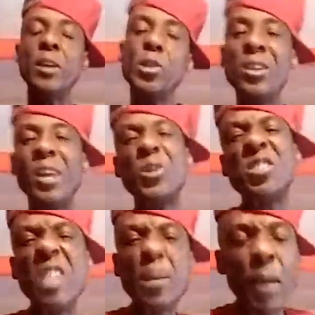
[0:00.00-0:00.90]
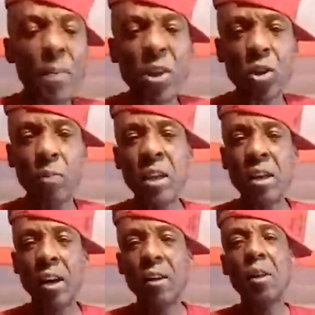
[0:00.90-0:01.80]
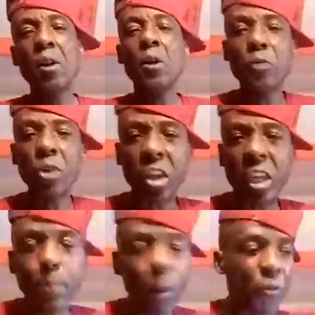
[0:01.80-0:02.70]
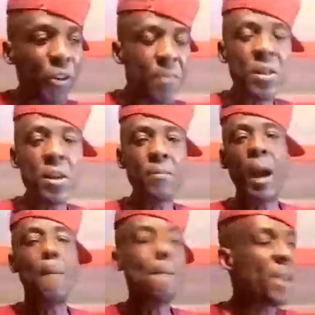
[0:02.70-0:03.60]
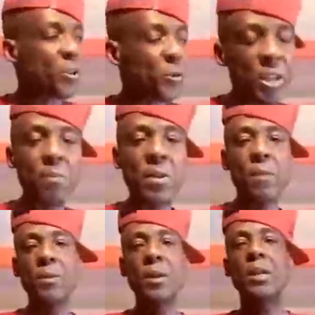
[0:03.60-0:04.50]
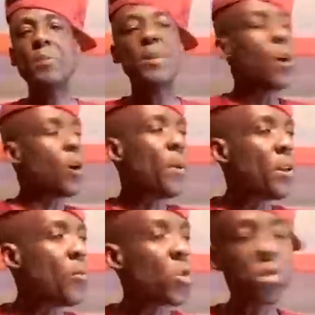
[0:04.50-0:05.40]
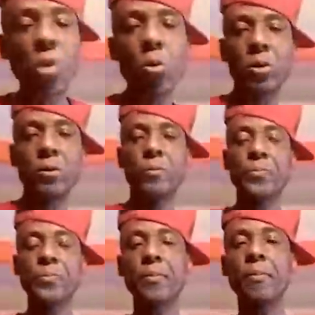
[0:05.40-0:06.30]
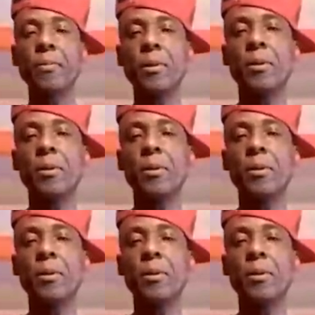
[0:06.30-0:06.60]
Bush have to skip on Metro Media to keep up field name and make field name. You can't go on a more sound. Mm-hmm.